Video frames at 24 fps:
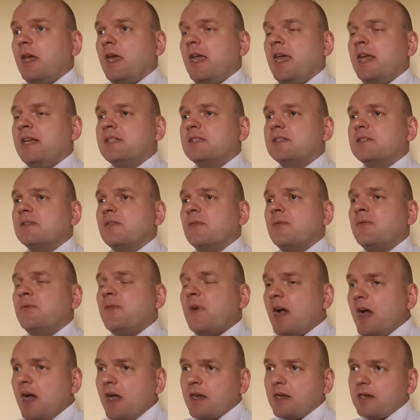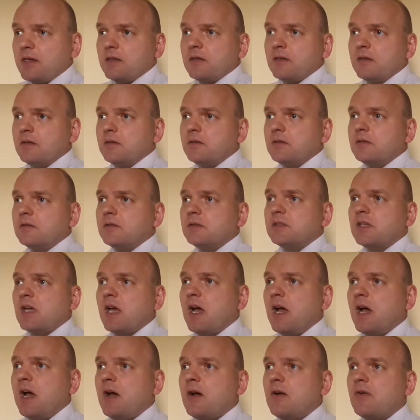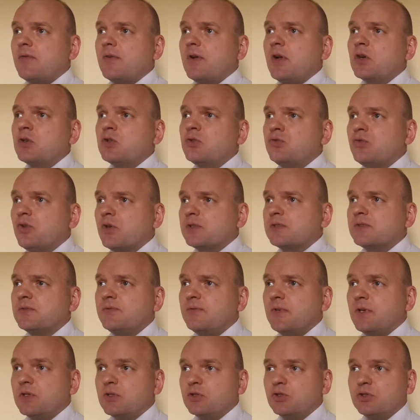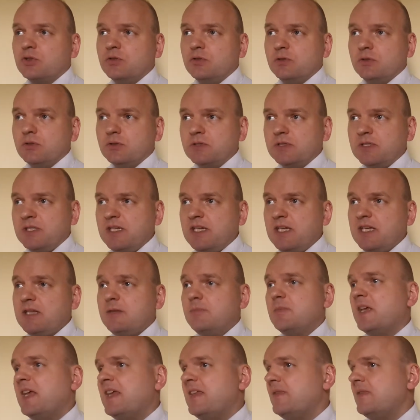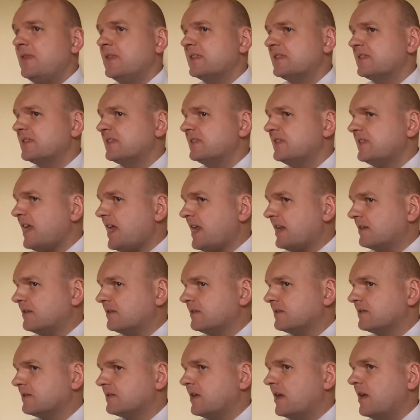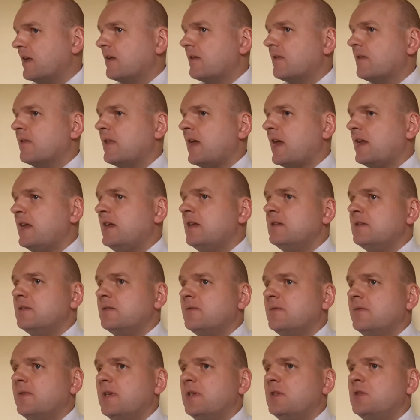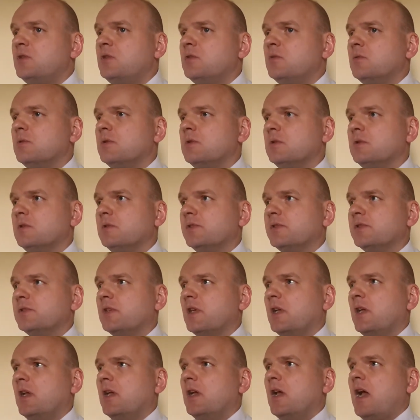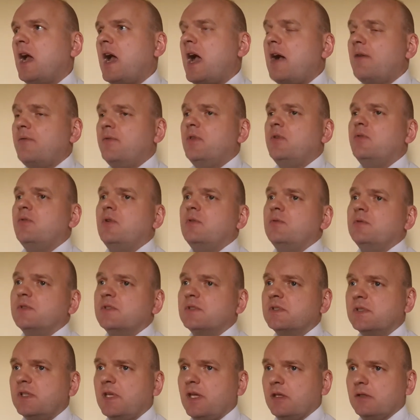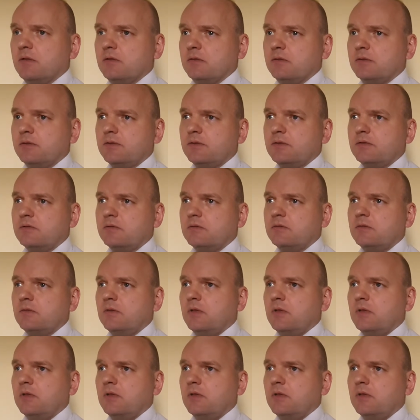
It's fine to have a cross-functional team in the sense that individuals have their own skills.